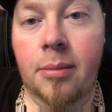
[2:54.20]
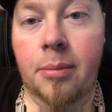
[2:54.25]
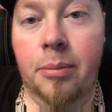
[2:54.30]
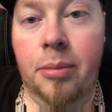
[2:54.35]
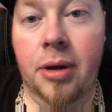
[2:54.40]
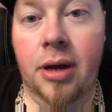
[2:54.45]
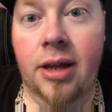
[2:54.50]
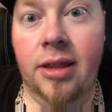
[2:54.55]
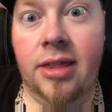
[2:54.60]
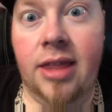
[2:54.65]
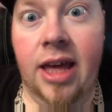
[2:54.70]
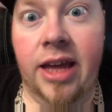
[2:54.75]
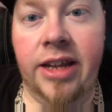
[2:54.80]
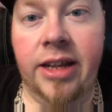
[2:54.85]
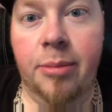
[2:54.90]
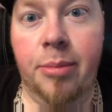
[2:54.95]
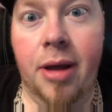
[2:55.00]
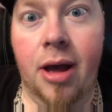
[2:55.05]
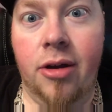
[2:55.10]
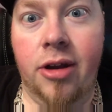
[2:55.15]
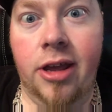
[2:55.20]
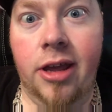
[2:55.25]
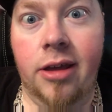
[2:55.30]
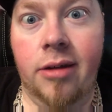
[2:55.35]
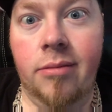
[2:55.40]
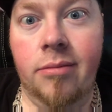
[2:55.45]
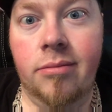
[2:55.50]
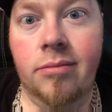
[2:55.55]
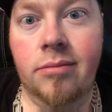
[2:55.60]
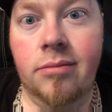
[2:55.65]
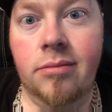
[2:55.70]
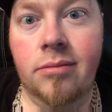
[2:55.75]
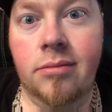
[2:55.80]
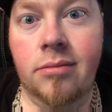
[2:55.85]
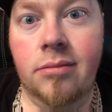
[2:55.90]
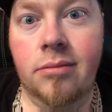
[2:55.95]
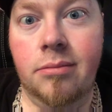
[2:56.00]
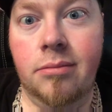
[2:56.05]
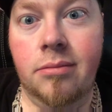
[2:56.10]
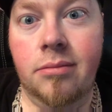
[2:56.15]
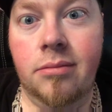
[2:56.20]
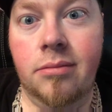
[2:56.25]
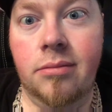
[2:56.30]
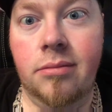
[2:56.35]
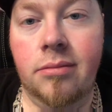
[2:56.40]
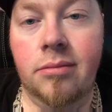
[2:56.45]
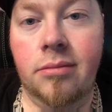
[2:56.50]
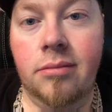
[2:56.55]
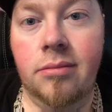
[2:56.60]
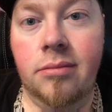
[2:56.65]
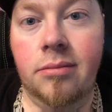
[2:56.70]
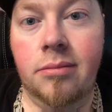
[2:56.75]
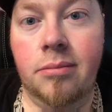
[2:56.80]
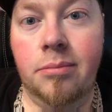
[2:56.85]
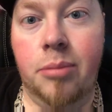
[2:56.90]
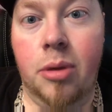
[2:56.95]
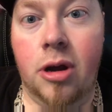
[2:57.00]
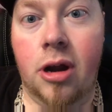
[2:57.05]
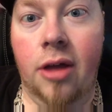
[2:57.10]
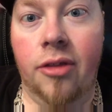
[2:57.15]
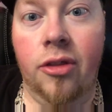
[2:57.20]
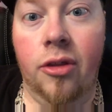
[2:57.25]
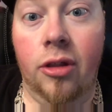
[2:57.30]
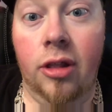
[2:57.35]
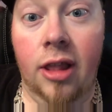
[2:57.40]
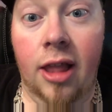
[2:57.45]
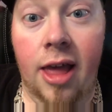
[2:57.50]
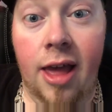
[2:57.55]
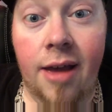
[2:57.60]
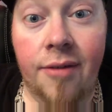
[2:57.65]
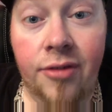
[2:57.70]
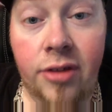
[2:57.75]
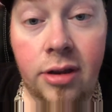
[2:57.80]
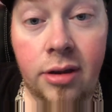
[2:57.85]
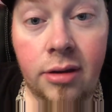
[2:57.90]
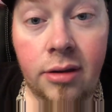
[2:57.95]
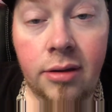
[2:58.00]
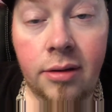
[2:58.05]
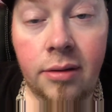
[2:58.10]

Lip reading: But that's about it. But on the left,